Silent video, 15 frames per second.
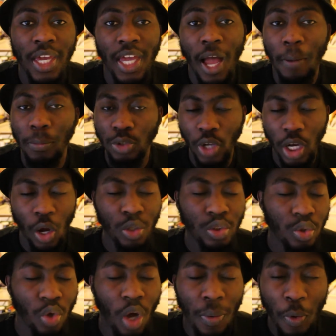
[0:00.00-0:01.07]
yeah, I'm trying
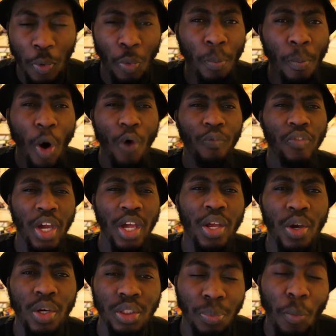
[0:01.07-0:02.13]
also to upload more videos,